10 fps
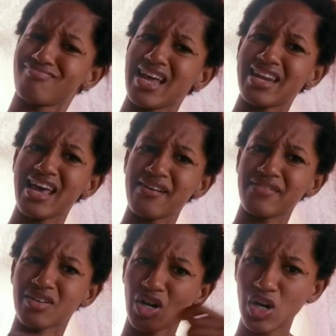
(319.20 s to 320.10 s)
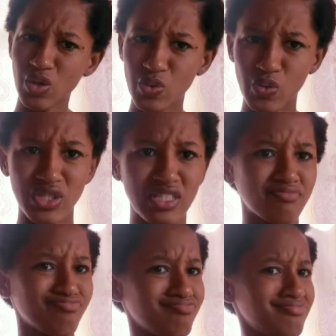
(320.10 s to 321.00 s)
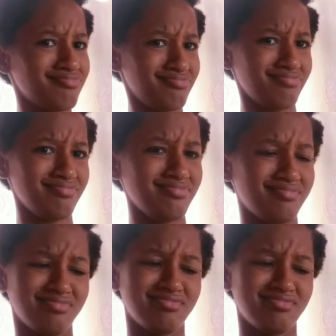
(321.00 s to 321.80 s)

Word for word: and I have a clothes. Mm.